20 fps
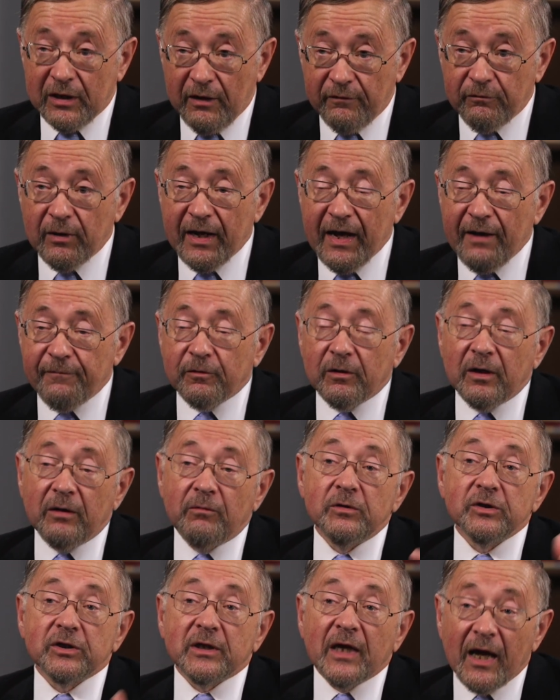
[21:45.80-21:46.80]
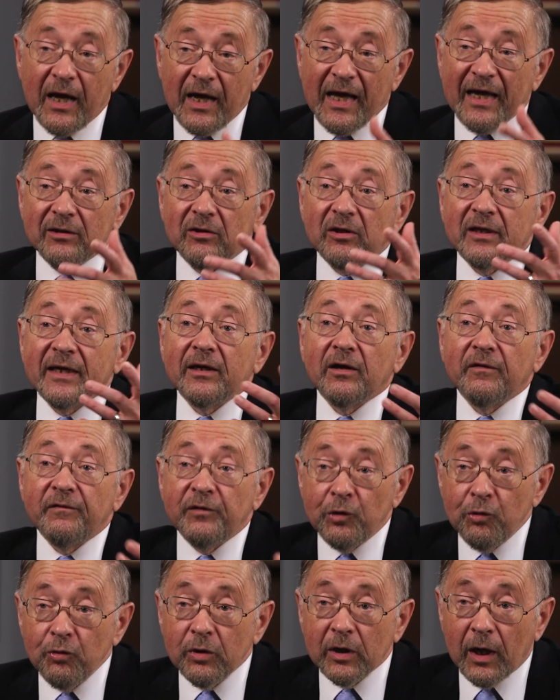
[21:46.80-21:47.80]
cover Africa. It was handled out of
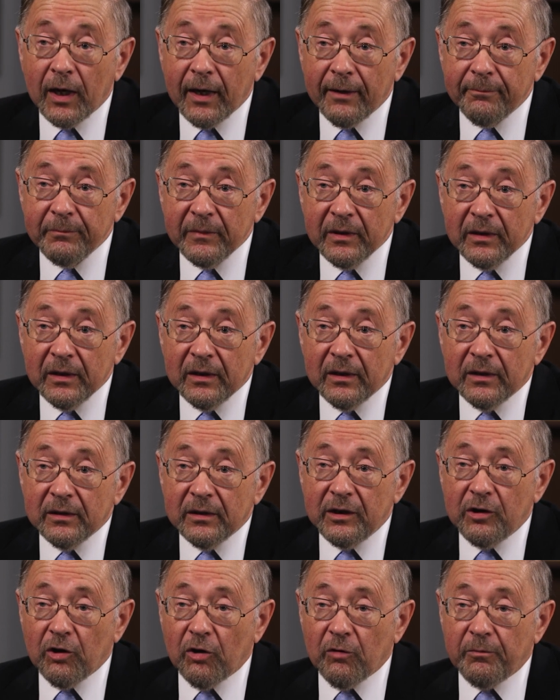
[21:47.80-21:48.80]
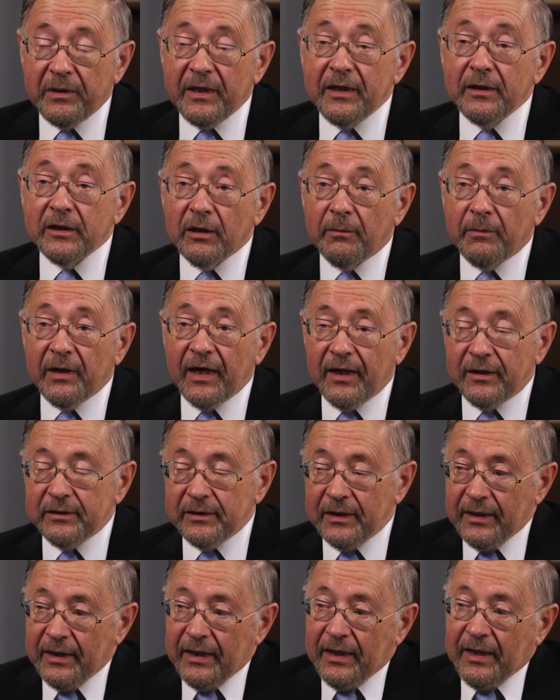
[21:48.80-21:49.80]
EUCOM, the European Command.
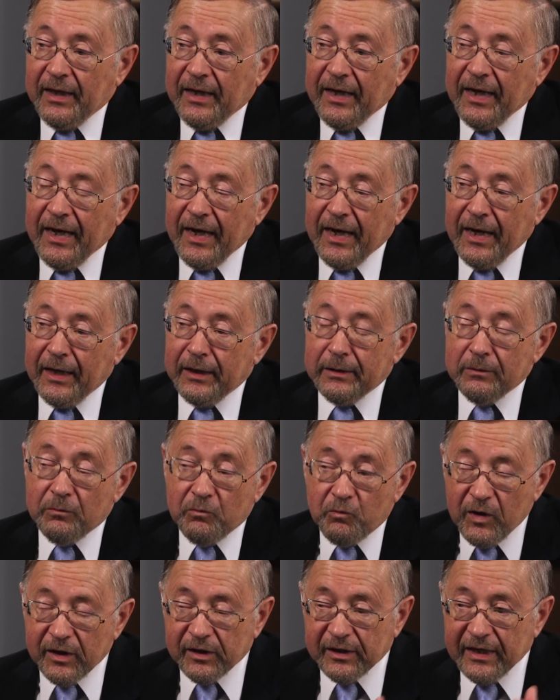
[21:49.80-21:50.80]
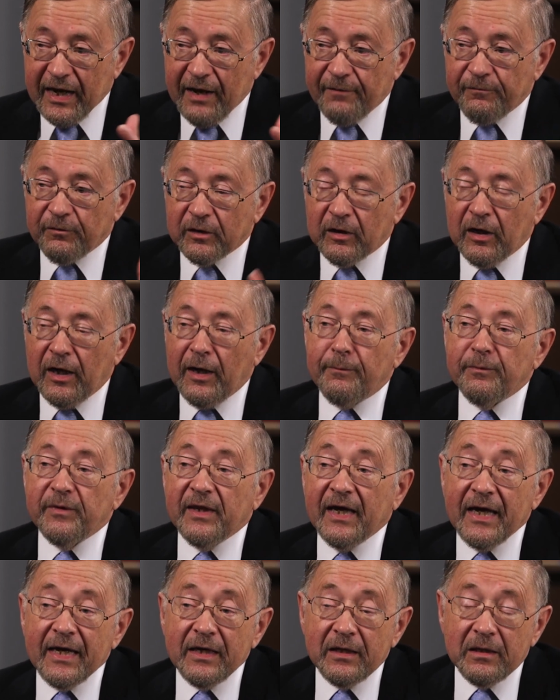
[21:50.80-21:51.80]
And with AFRICOM,
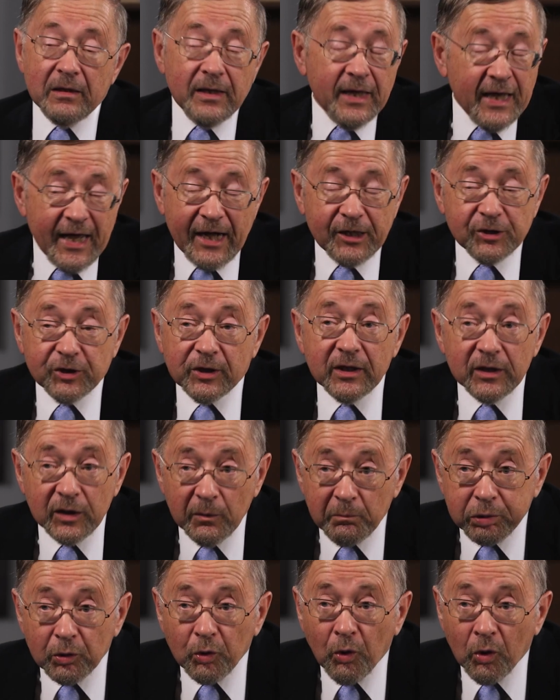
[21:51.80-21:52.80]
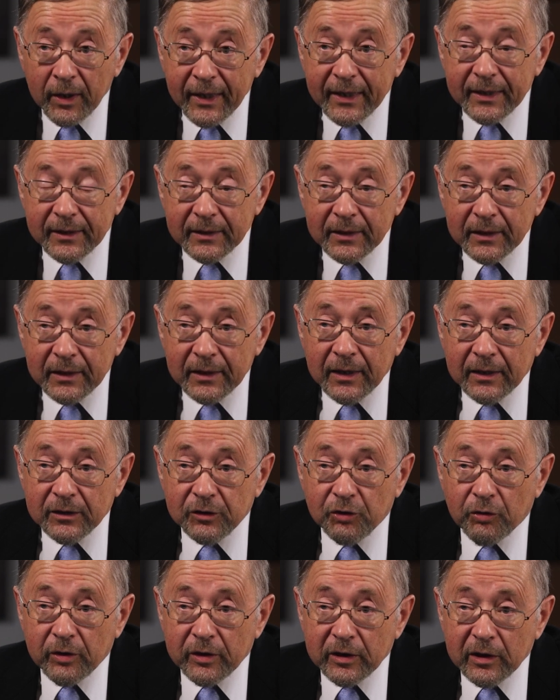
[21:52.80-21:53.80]
they actually deployed
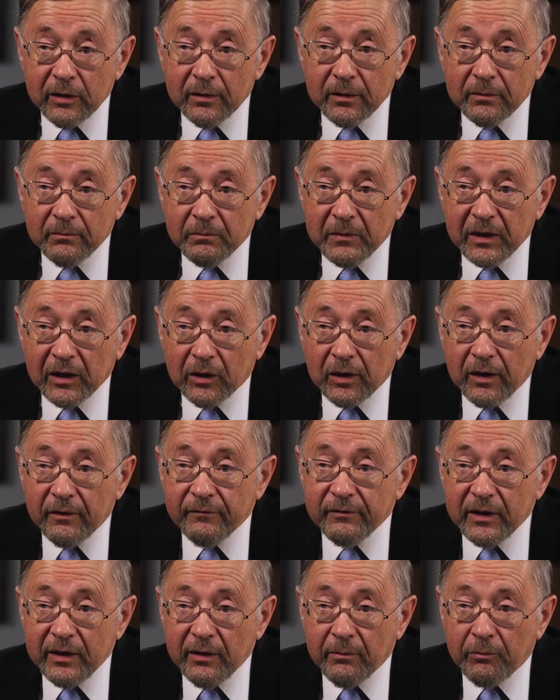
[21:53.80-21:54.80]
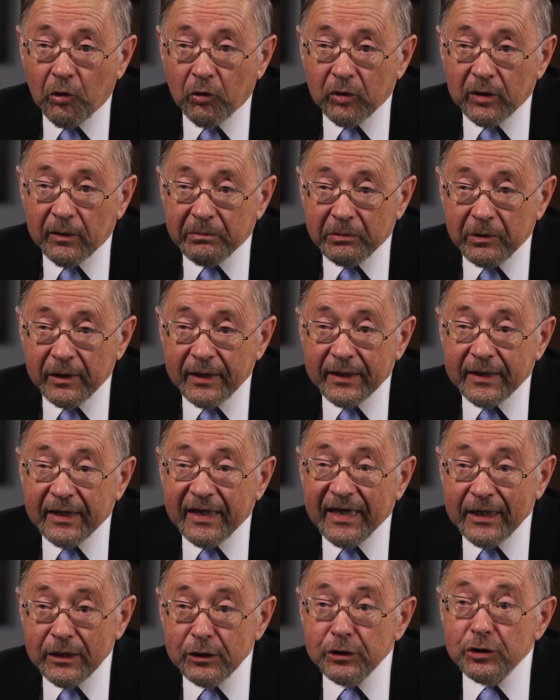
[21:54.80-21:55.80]
during the middle of the Ebola plague
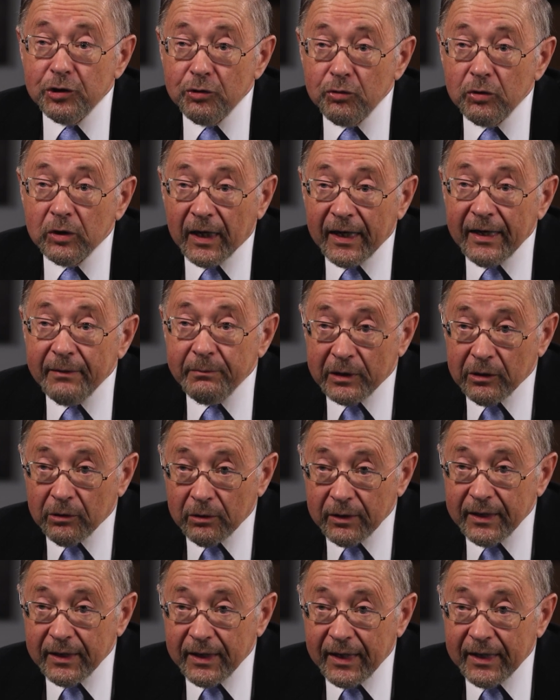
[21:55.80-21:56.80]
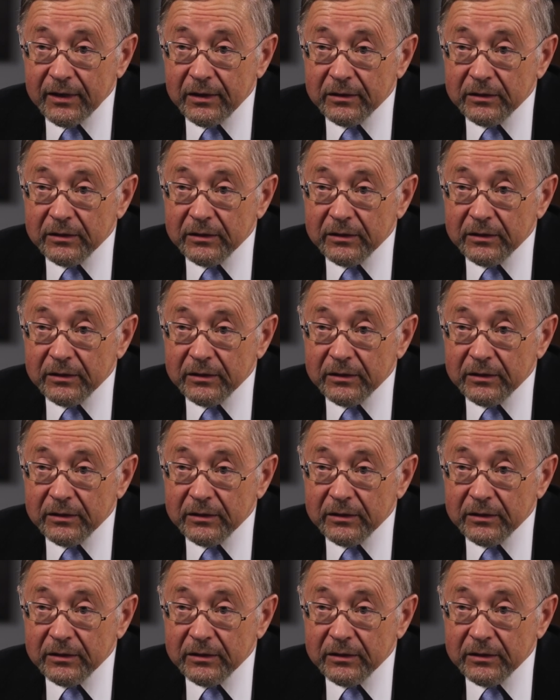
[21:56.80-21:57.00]
into Liberia